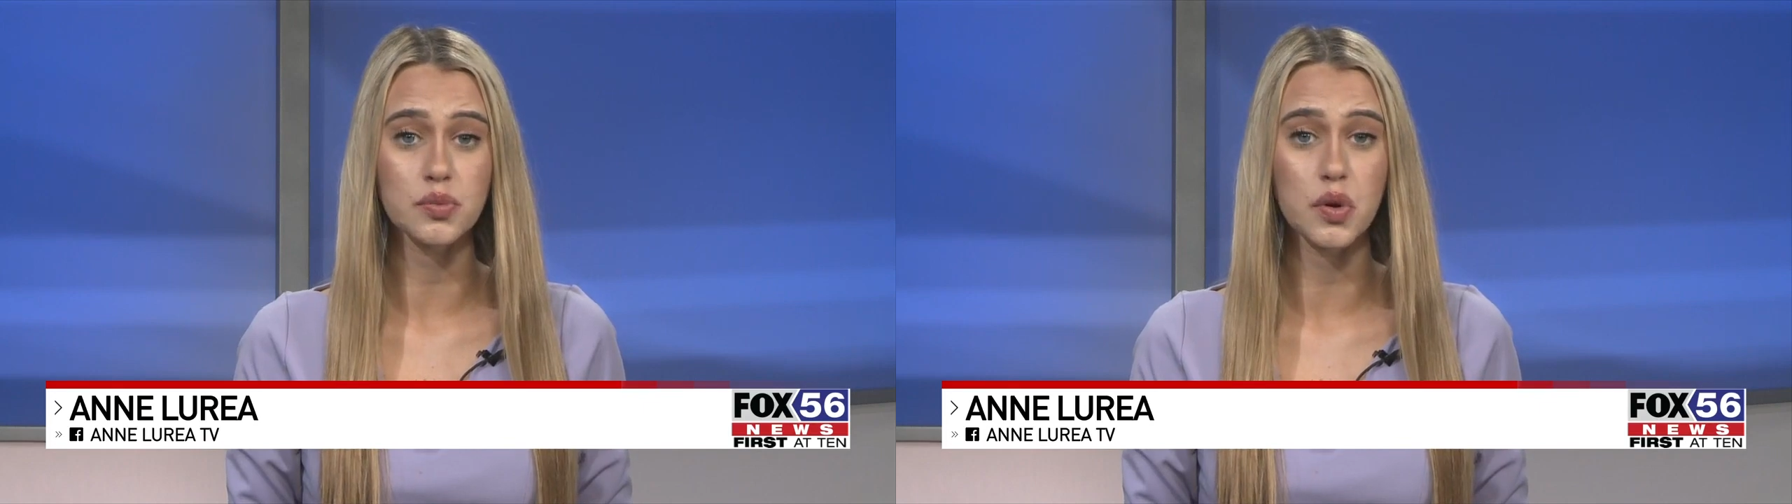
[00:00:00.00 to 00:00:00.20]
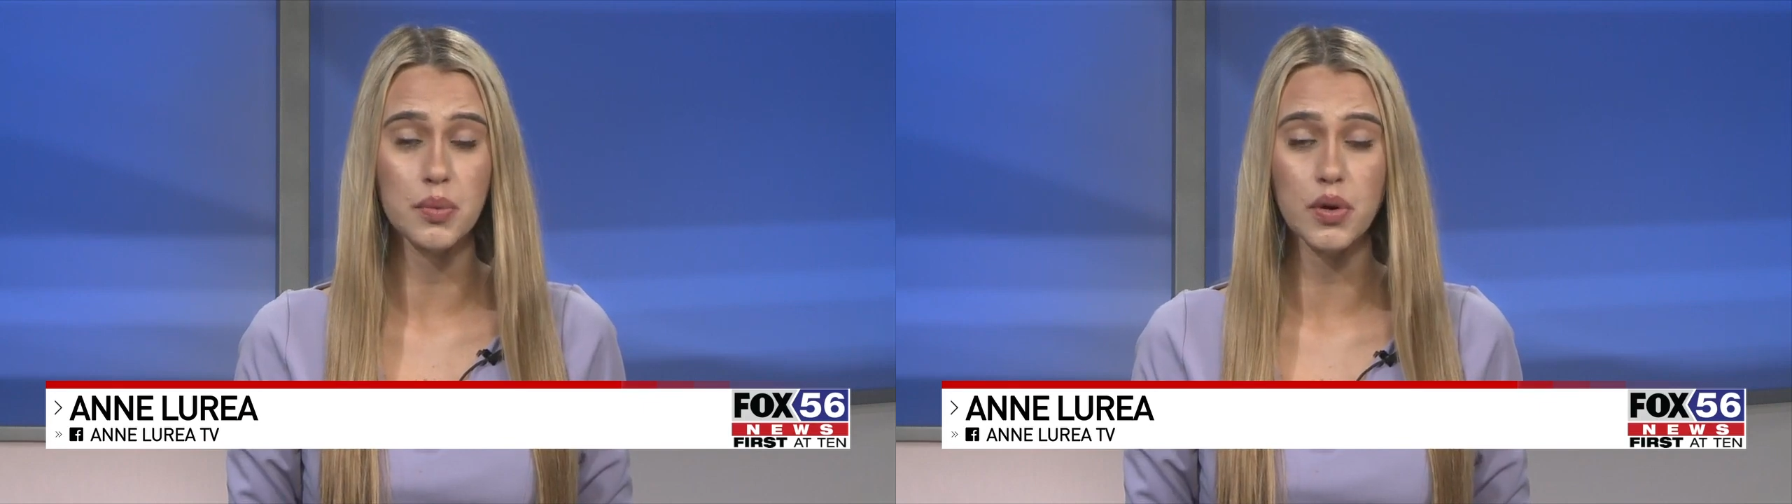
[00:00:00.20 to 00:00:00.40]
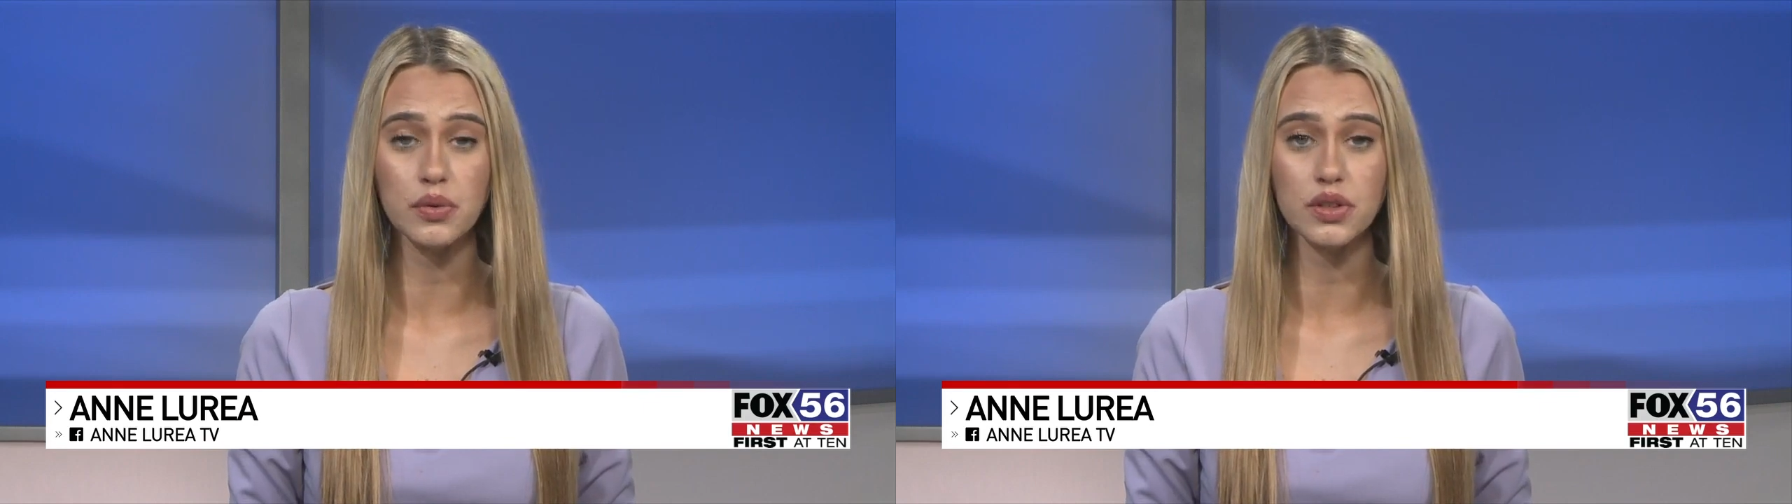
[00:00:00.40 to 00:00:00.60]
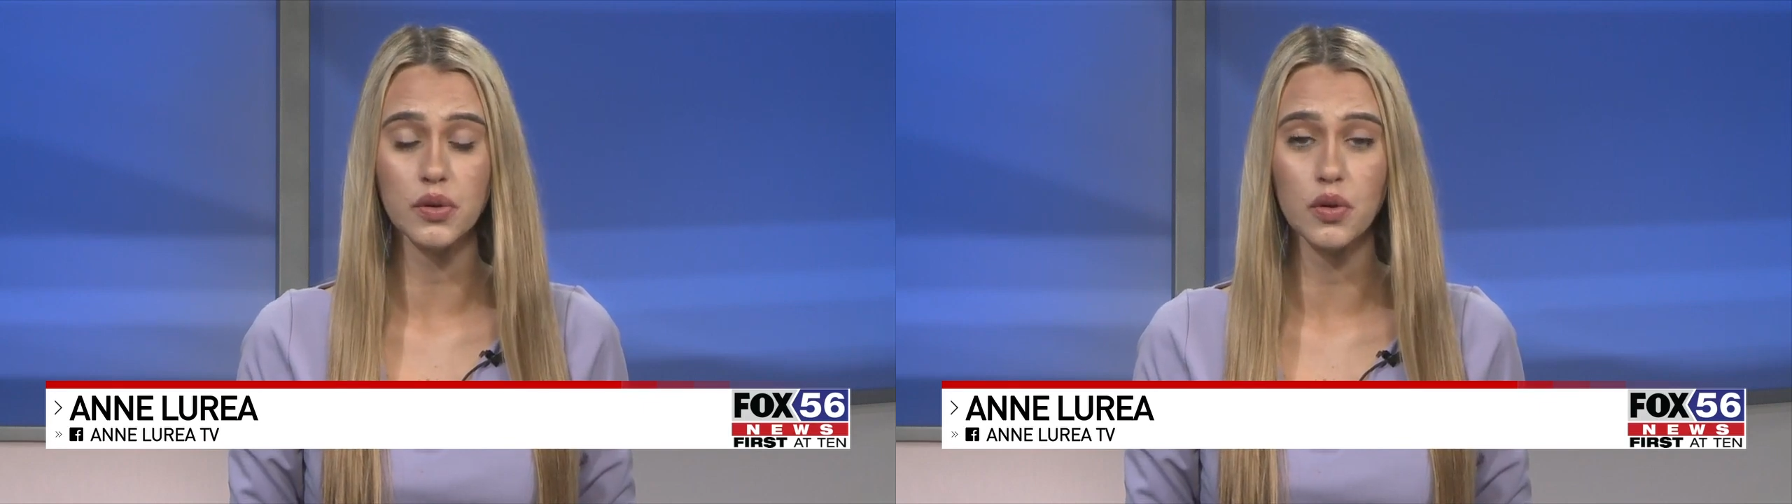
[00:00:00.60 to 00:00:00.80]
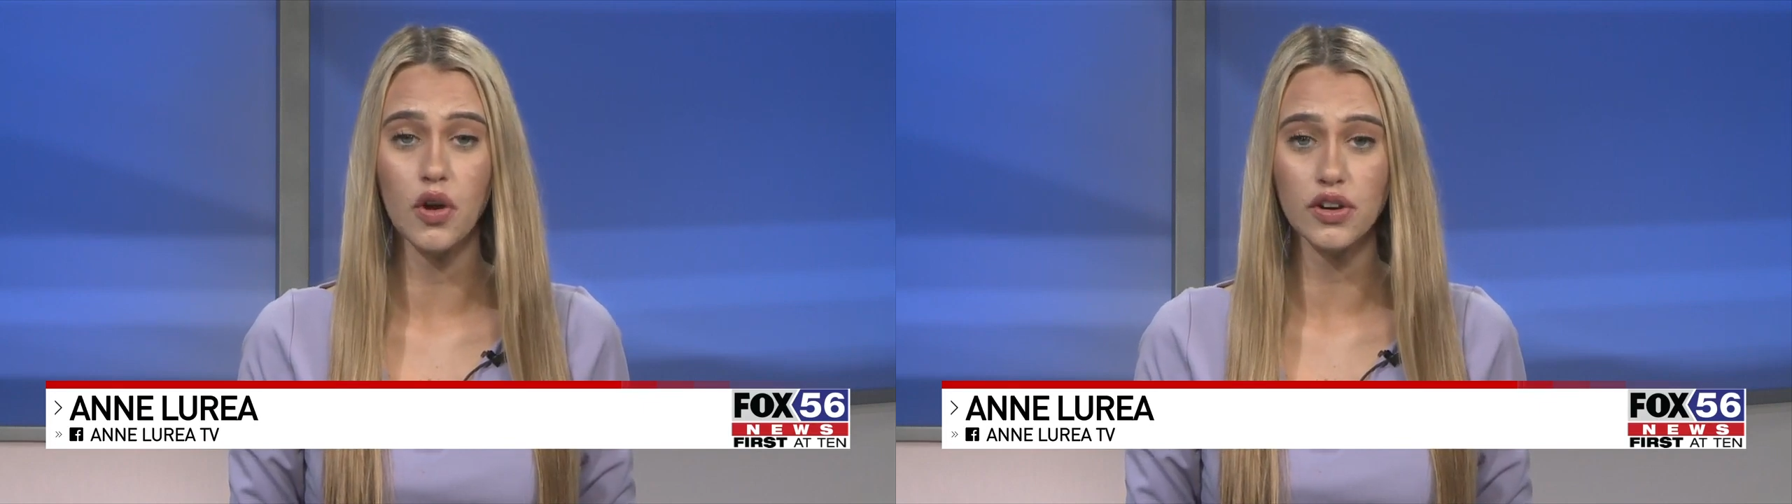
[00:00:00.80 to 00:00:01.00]
promote
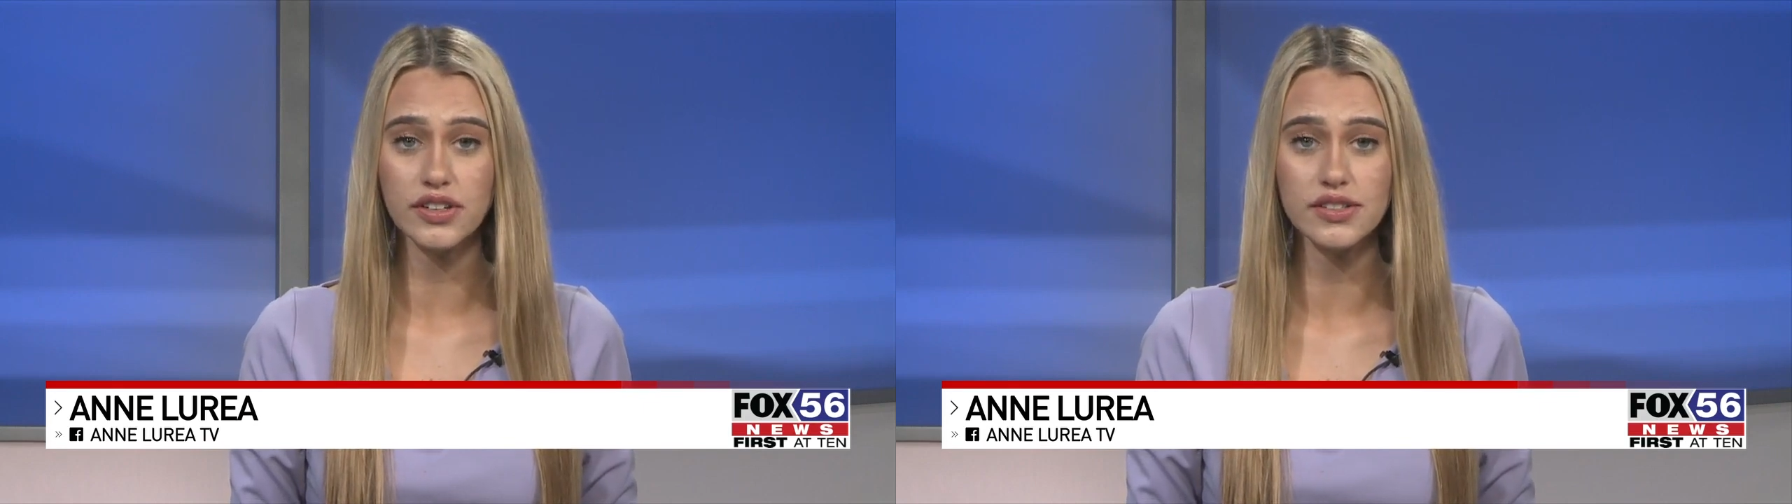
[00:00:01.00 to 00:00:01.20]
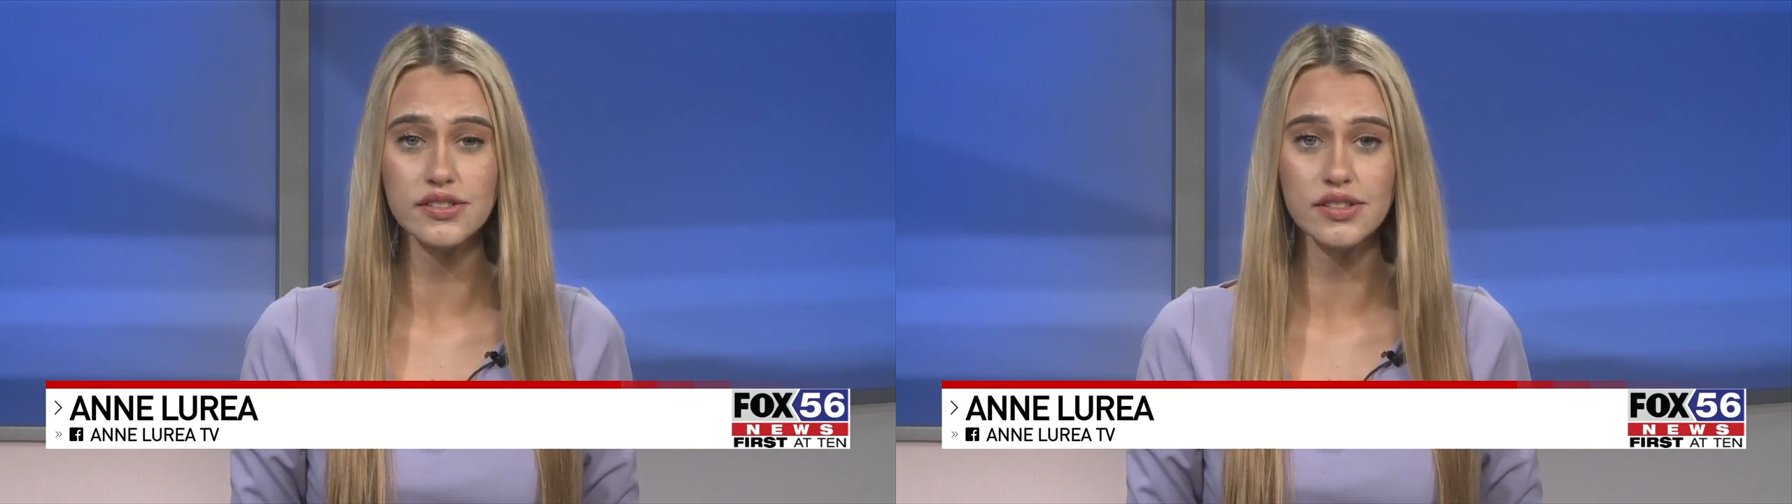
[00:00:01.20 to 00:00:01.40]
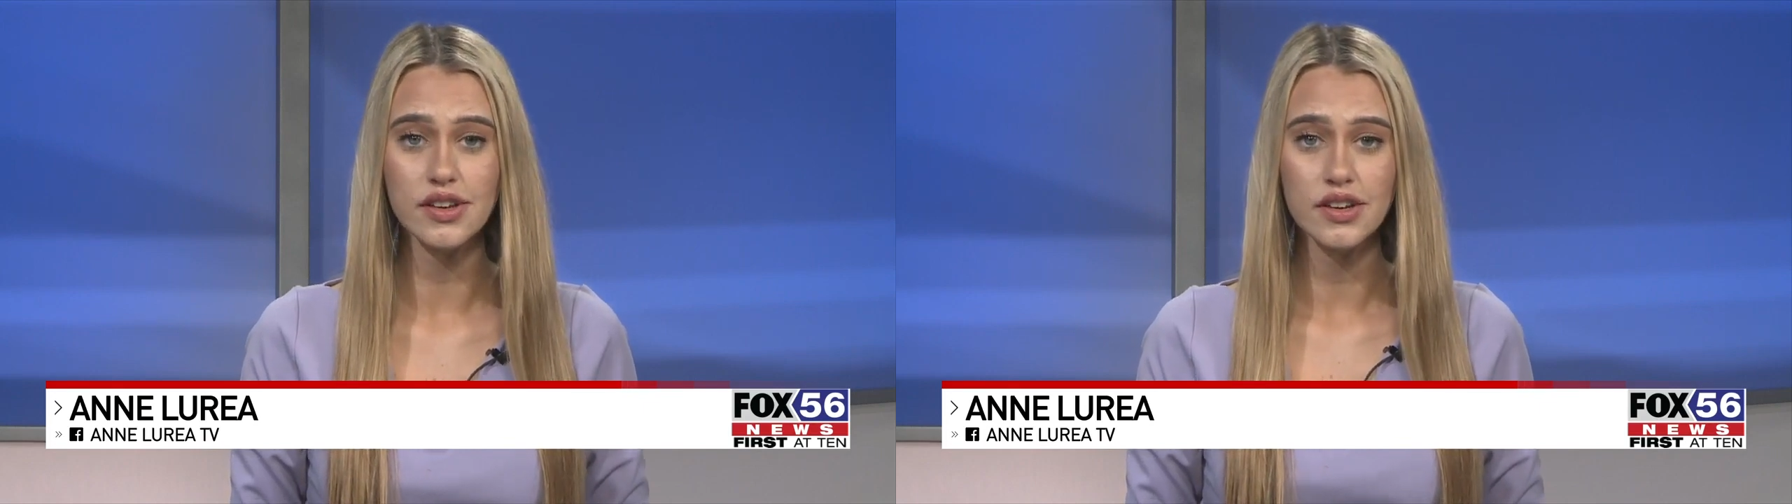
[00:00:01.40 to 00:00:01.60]
local artists.